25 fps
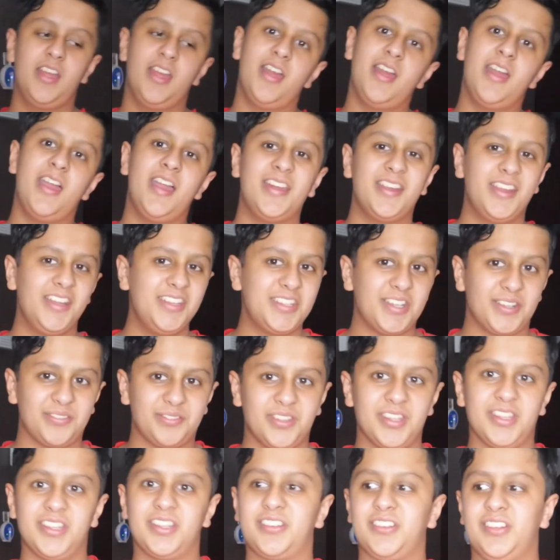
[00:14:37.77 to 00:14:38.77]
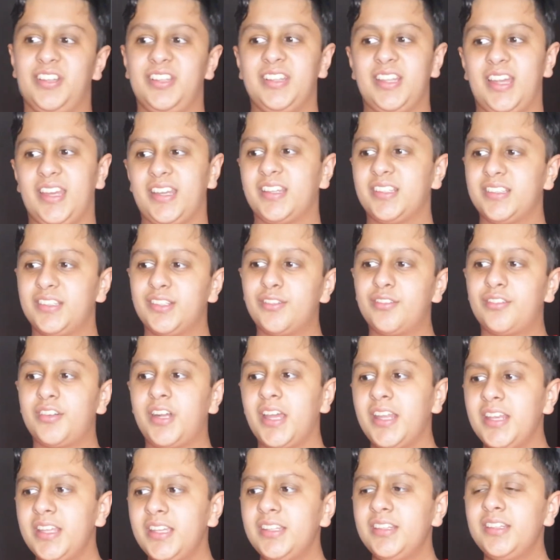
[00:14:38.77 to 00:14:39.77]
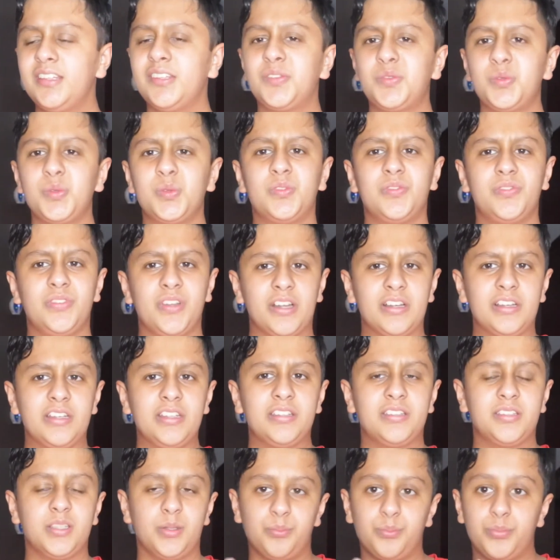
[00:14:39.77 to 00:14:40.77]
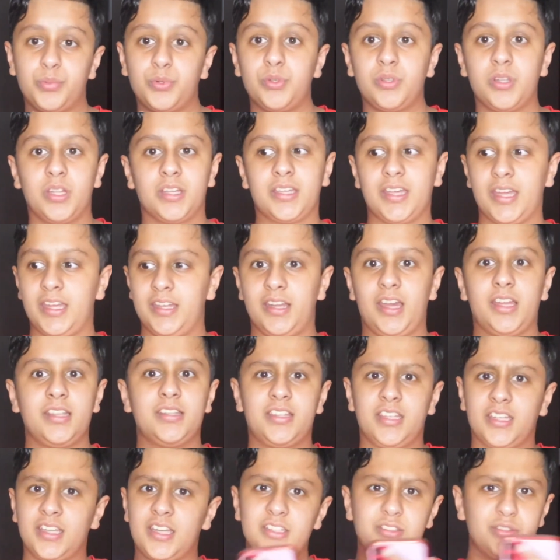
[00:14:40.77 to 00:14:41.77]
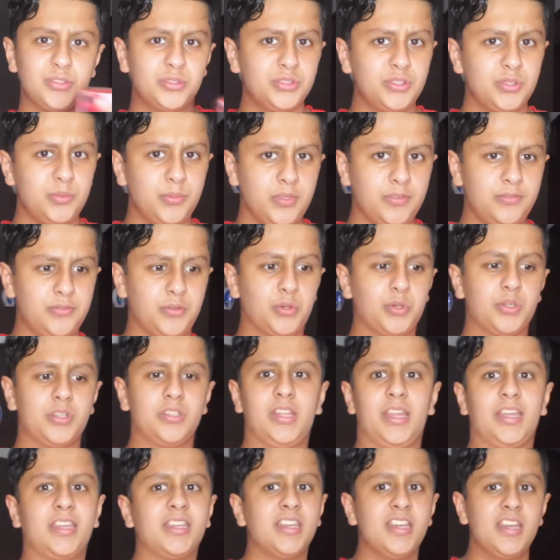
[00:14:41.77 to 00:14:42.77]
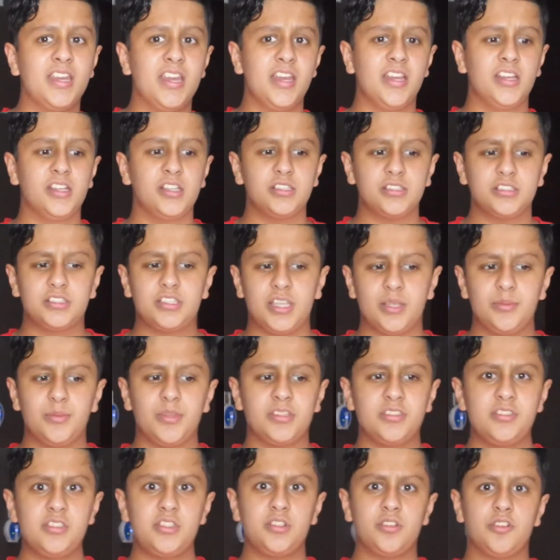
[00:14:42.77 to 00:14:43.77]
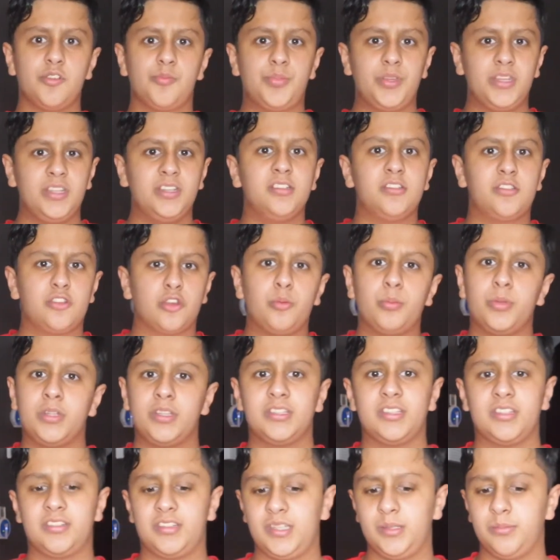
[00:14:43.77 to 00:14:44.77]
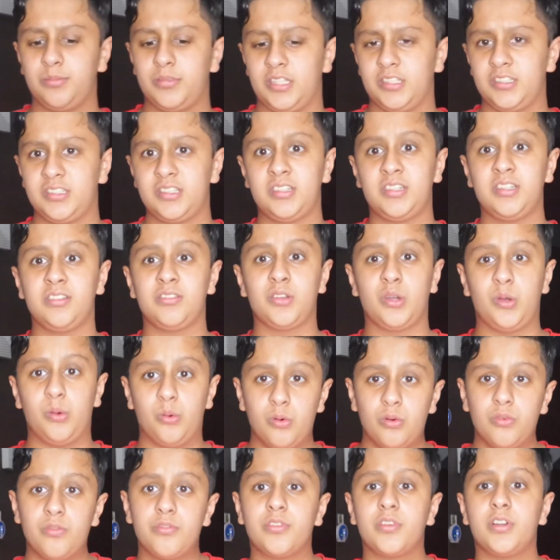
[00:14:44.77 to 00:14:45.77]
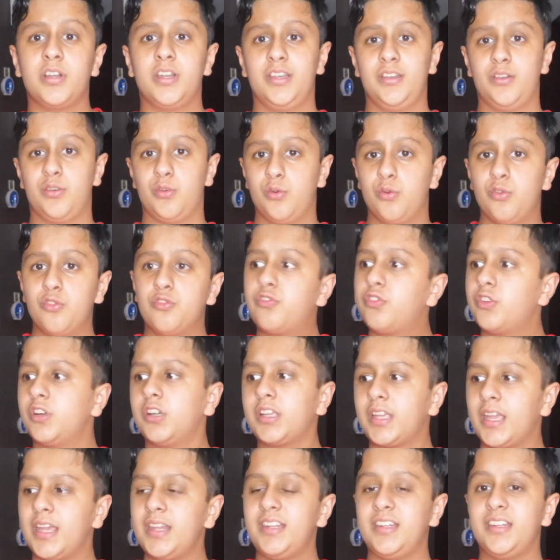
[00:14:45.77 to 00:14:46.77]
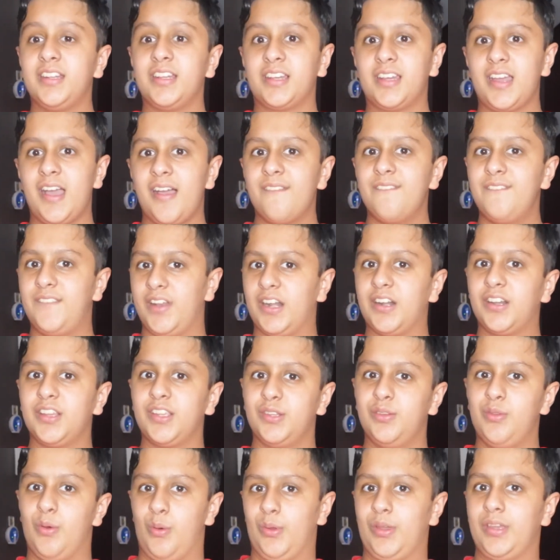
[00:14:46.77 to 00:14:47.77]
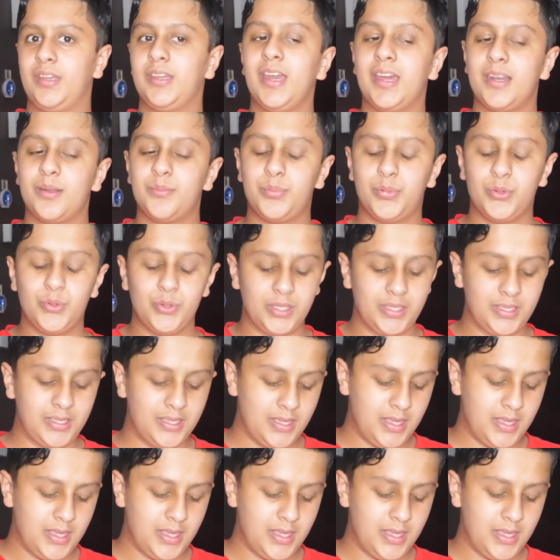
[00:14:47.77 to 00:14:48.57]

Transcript: And I definitely agree. Like, the writing in this was very simple. Again, I think I told you before, like, Shannon Messenger repeated so many of the same sentences over and over again, and it got very annoying at a point.